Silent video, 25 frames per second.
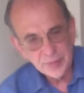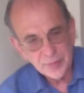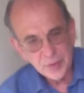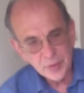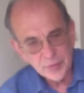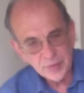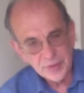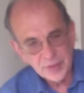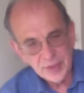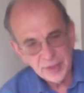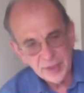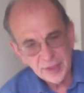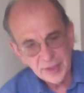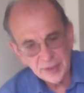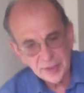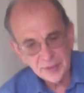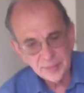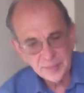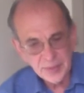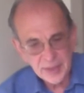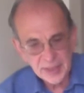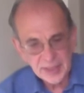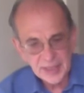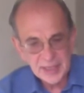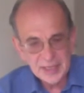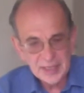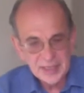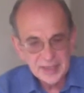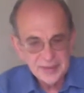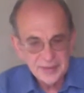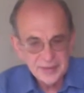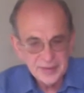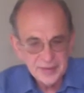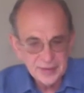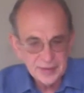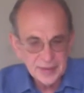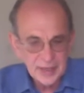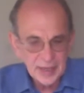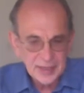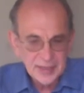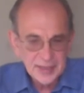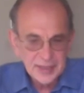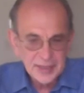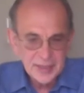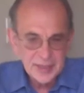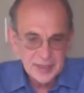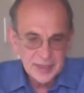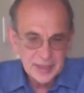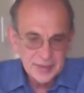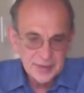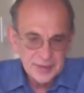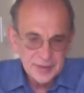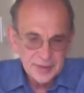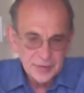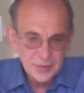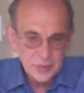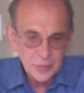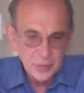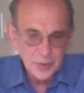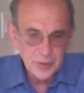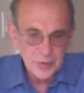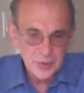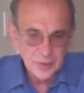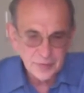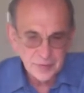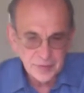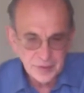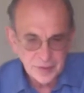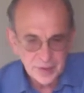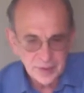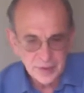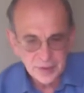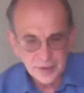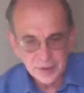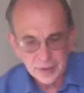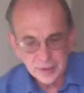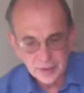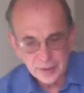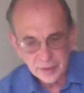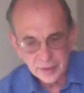over here by getting, I need to get this one over here.